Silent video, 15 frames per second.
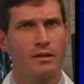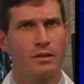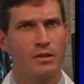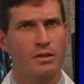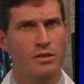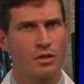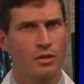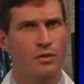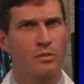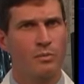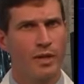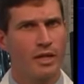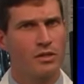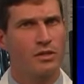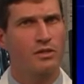Certain
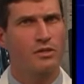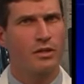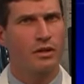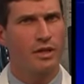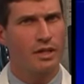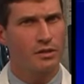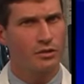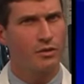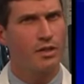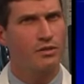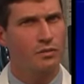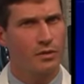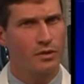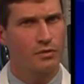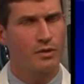patients are at
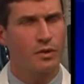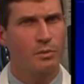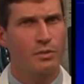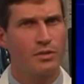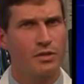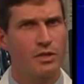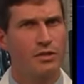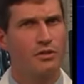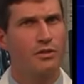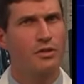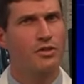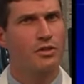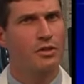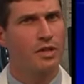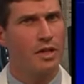increased risk for the procedure and
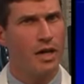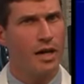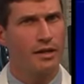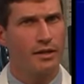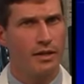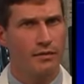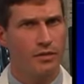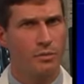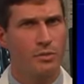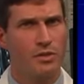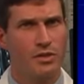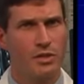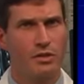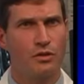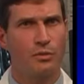should not have the
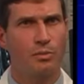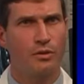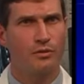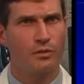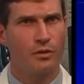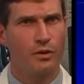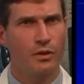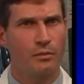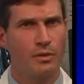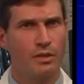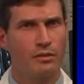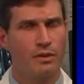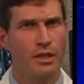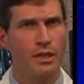procedure performed,